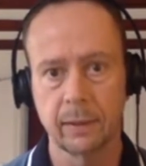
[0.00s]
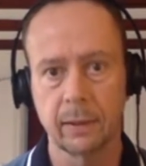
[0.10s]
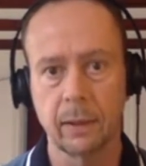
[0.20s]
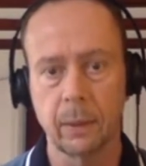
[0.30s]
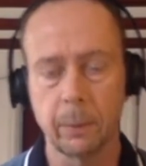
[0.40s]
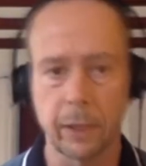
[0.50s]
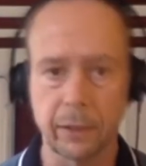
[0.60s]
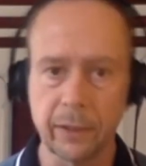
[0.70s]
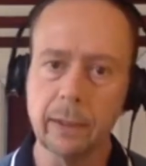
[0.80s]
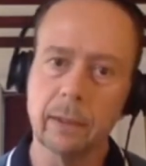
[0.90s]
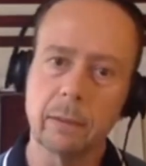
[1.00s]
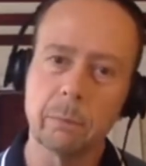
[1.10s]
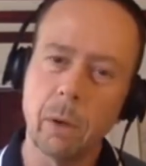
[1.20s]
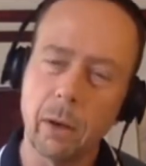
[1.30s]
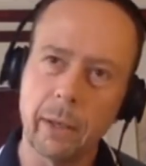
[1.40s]
And I think
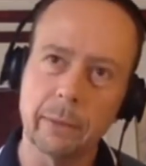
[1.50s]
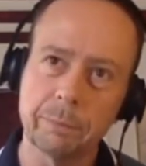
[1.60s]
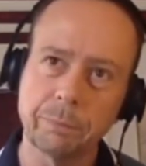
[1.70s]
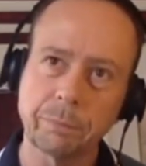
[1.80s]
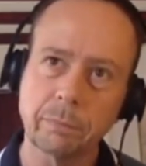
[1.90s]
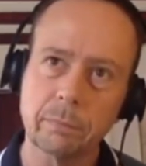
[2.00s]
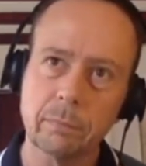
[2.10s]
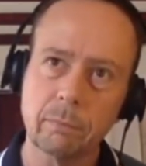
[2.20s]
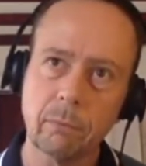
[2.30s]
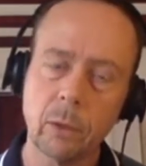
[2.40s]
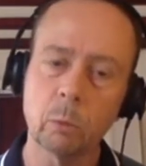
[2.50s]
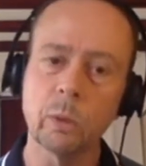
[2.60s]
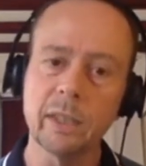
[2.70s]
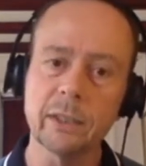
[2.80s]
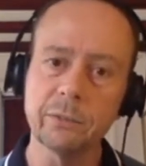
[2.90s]
my
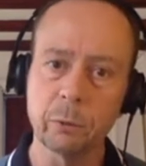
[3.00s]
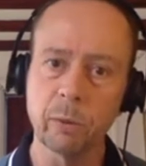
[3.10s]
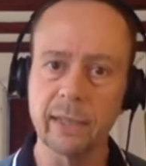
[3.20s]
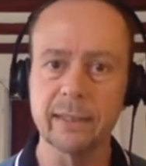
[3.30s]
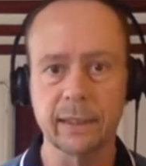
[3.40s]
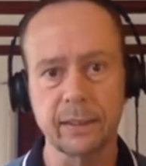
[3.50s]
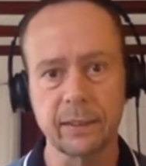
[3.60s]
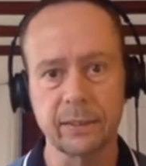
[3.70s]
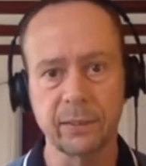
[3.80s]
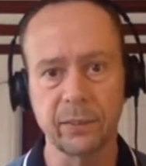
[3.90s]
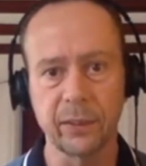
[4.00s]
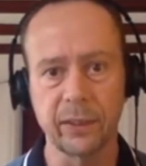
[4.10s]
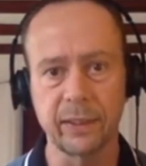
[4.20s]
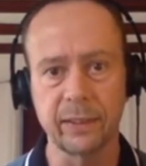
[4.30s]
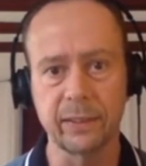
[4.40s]
reason for raising
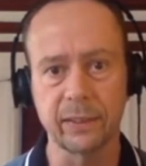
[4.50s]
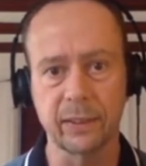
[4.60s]
the